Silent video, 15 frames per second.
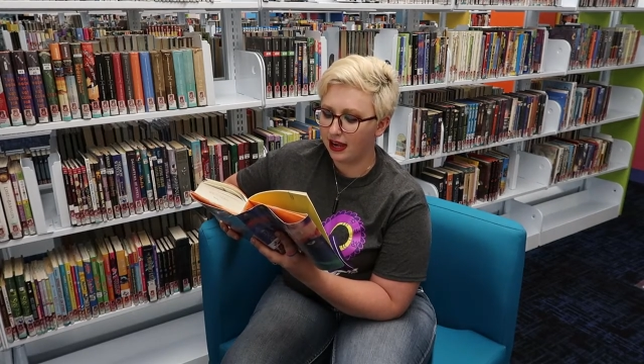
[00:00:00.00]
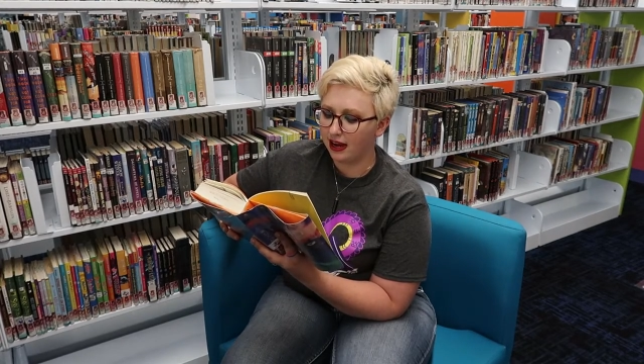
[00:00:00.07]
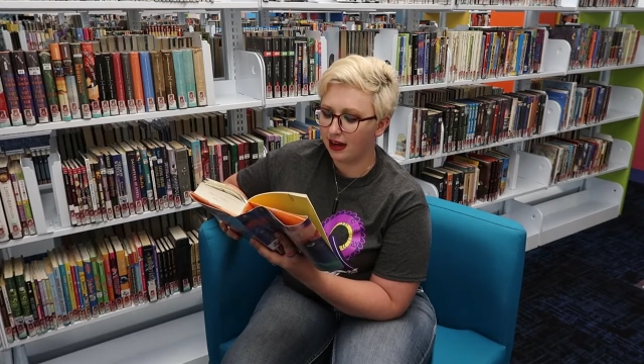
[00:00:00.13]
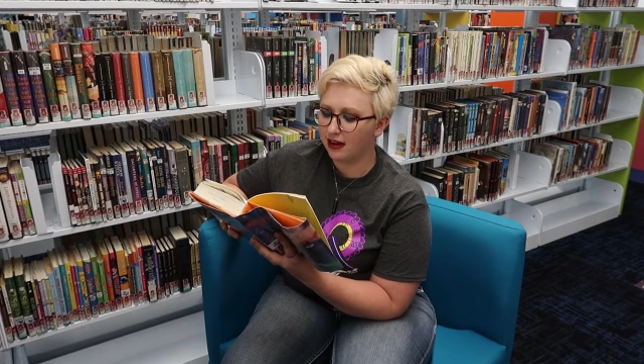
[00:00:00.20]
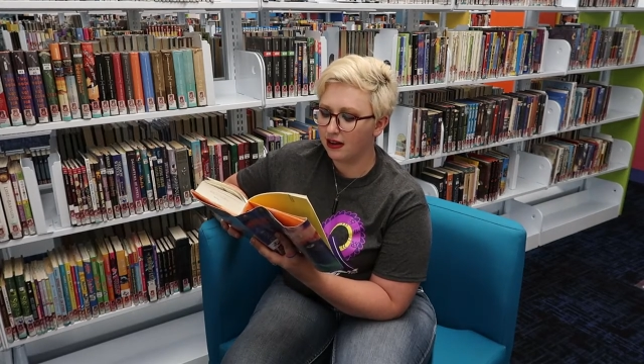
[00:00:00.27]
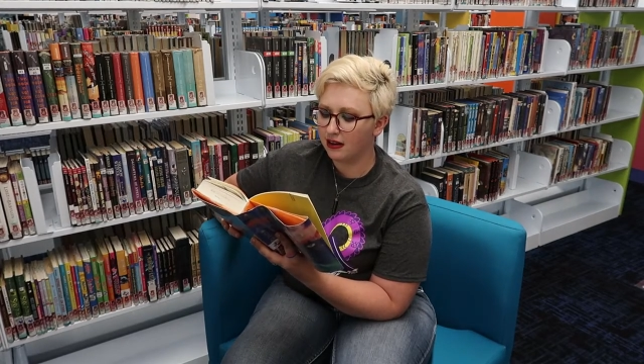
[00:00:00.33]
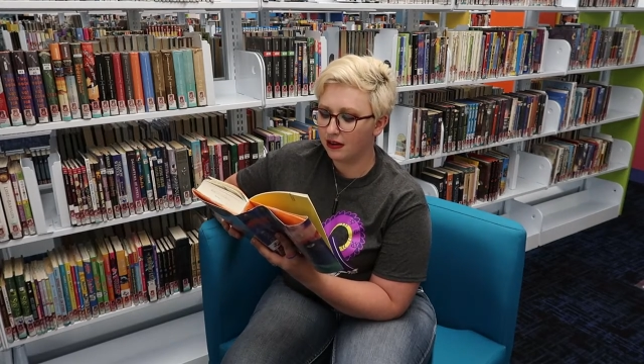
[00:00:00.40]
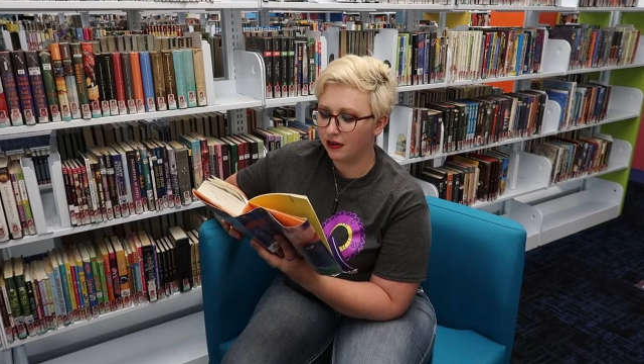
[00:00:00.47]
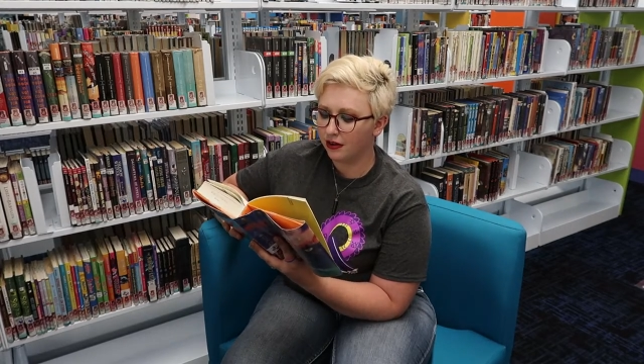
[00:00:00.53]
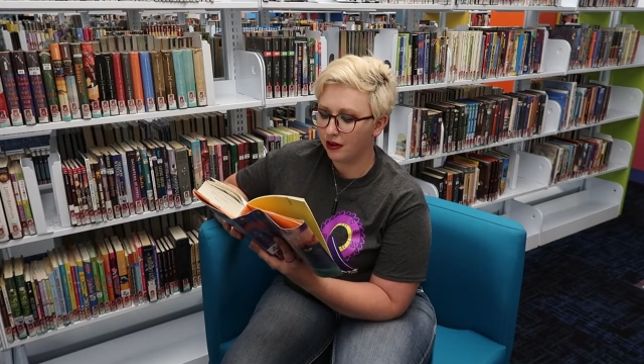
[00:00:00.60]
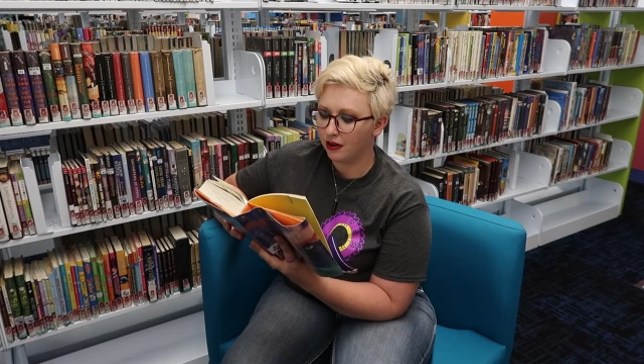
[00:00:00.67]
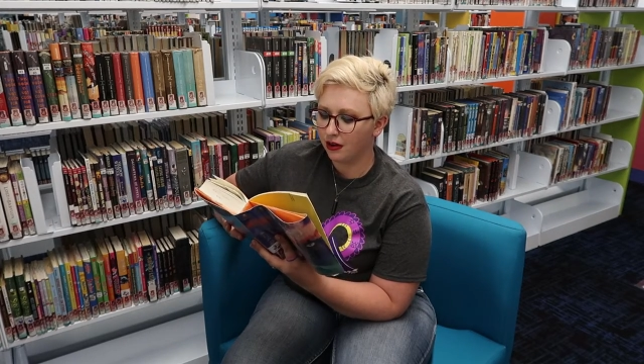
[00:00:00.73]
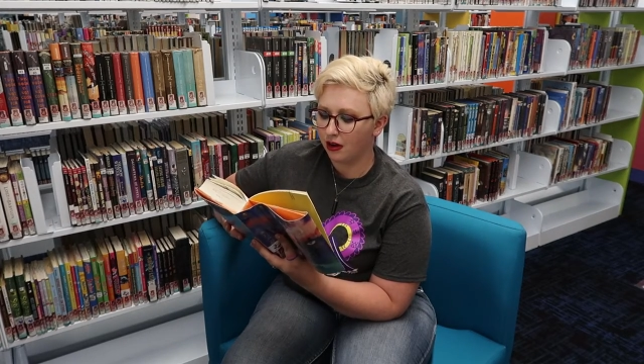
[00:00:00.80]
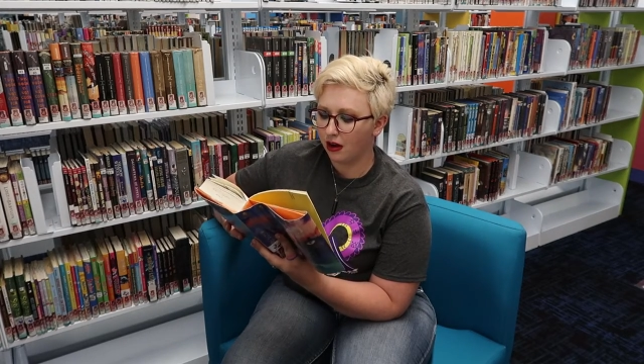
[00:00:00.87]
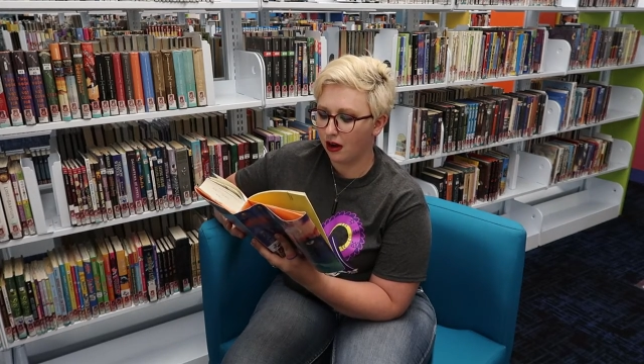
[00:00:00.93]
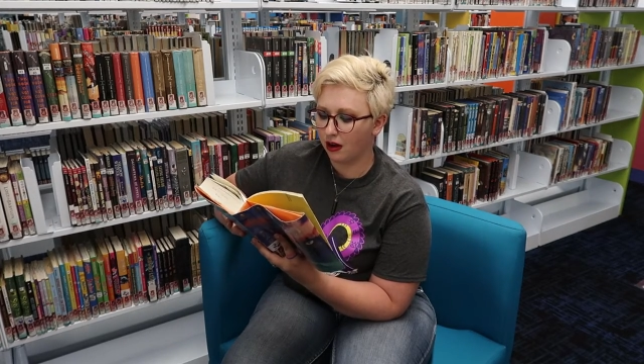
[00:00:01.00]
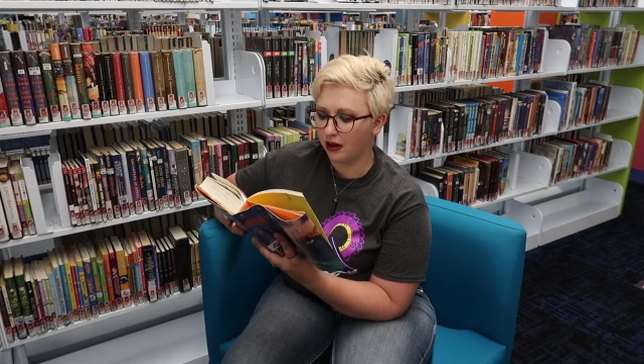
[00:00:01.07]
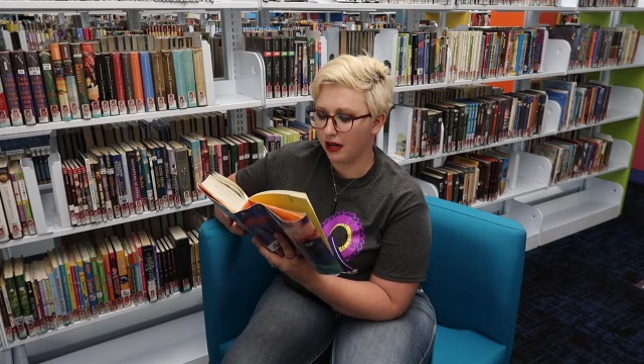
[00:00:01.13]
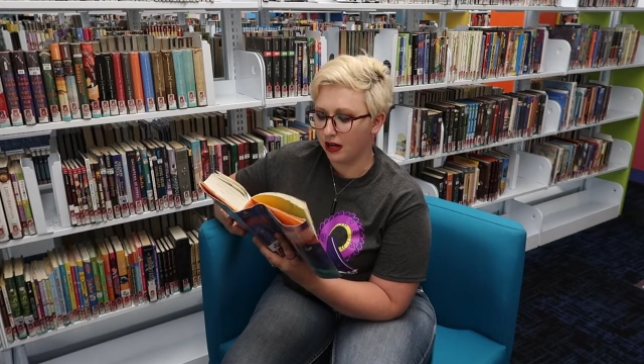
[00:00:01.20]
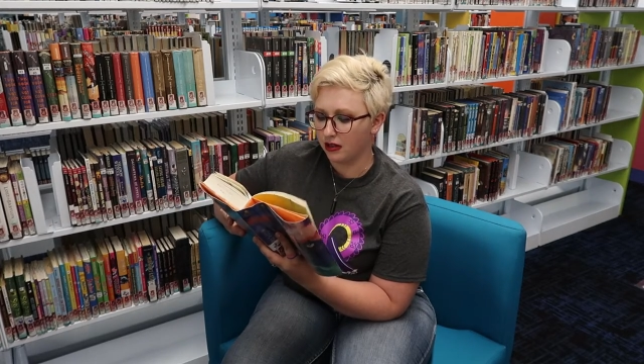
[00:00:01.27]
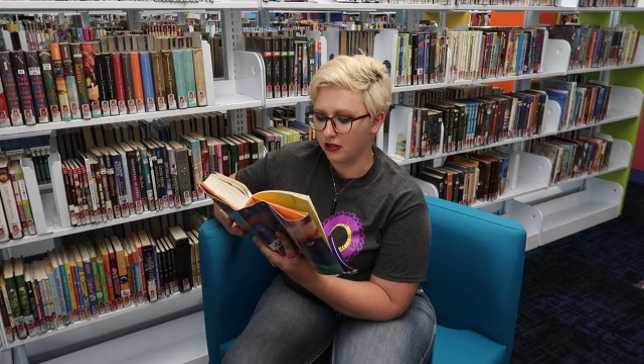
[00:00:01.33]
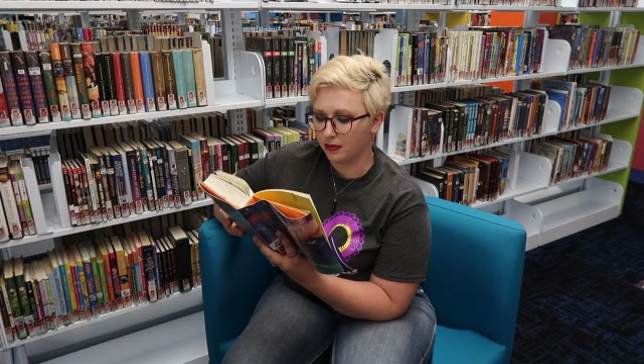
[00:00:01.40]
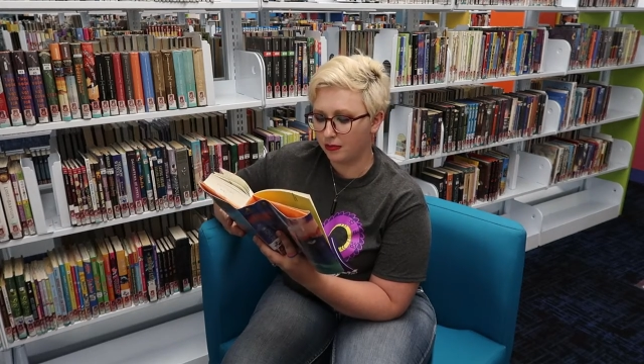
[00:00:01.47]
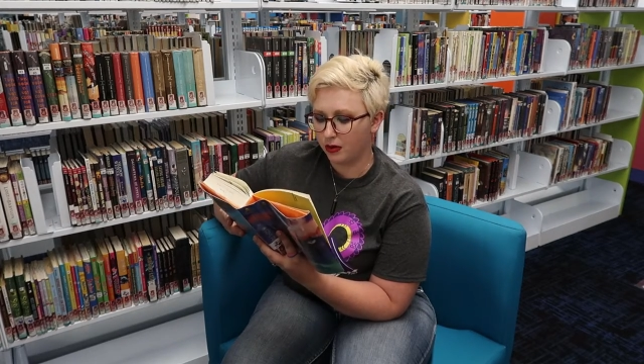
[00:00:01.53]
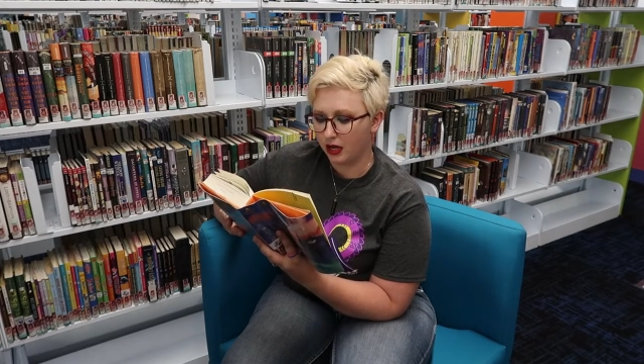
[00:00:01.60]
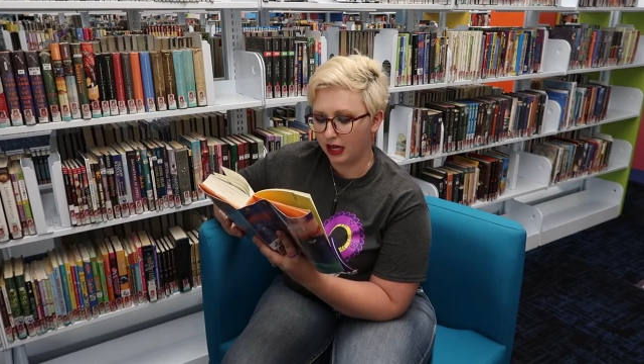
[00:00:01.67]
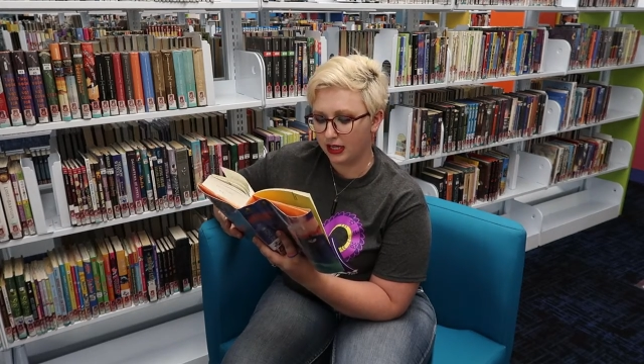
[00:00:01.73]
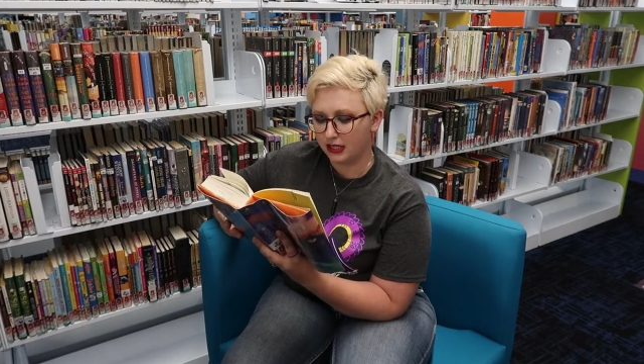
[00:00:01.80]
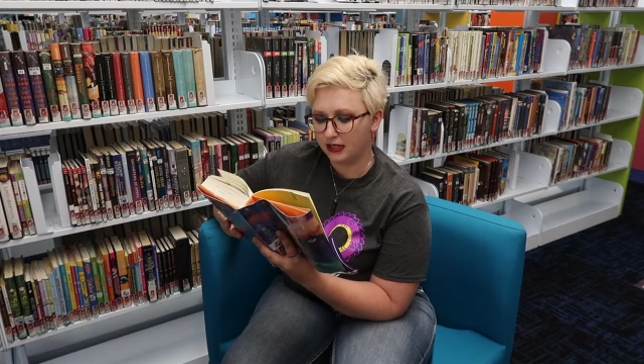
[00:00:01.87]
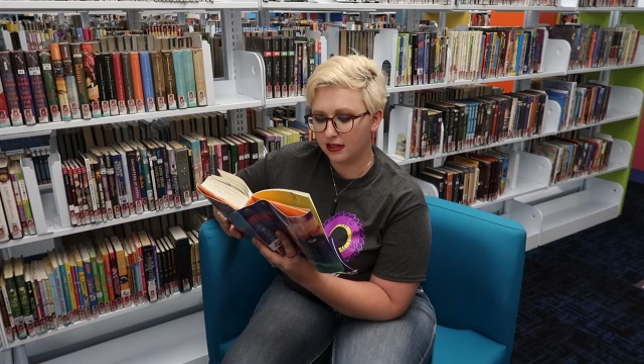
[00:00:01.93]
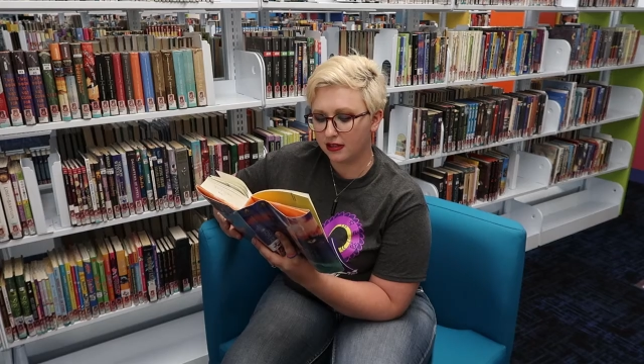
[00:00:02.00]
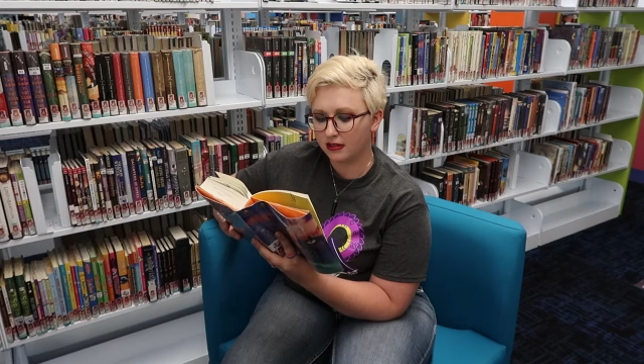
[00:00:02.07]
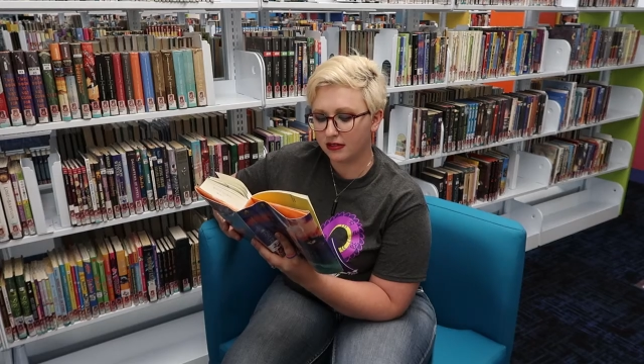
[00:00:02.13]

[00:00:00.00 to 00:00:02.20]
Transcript: air. Her ears pricked.